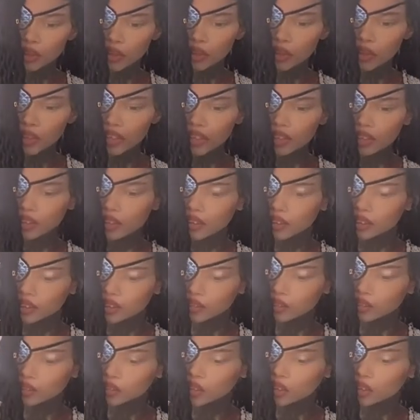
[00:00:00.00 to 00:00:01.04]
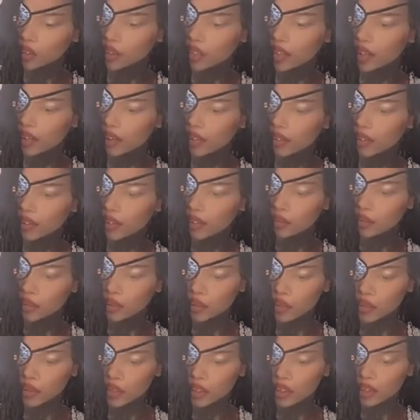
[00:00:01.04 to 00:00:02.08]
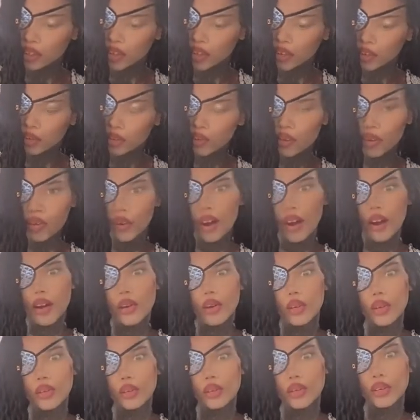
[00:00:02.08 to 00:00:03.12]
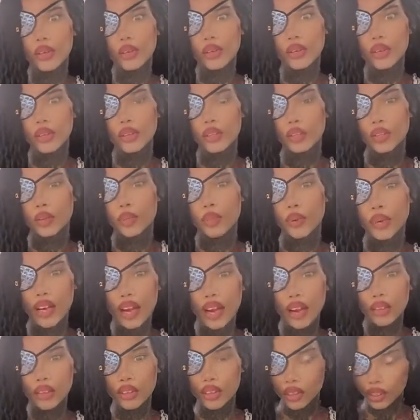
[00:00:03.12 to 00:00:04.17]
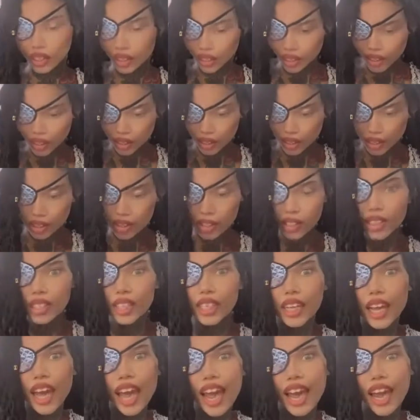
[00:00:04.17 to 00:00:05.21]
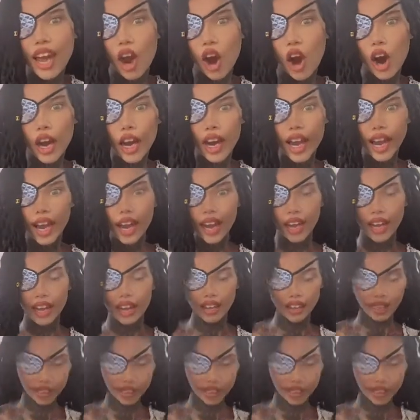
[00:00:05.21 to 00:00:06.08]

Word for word: Beauty or Sarah's Beauty. I don't know how to pronounce it. It's C-A-R-A.